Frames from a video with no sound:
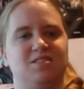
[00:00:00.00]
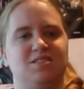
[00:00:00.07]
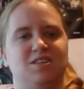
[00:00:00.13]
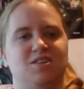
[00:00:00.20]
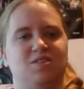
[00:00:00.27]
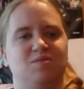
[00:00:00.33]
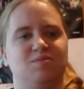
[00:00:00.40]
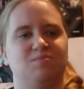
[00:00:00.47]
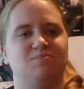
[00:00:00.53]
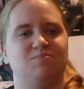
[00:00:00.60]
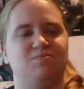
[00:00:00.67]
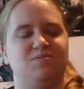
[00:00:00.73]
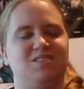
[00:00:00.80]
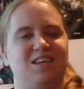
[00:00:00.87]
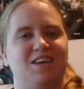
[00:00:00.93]
you know,
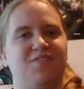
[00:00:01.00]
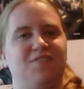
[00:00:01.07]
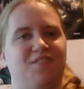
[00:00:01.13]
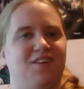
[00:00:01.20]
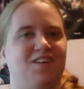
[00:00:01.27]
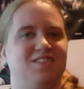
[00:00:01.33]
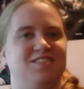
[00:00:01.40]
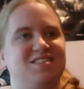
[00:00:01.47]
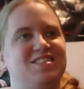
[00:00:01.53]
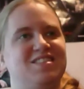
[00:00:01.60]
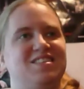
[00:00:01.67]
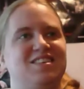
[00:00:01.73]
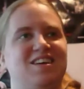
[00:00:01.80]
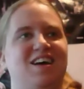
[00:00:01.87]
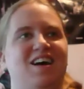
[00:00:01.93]
different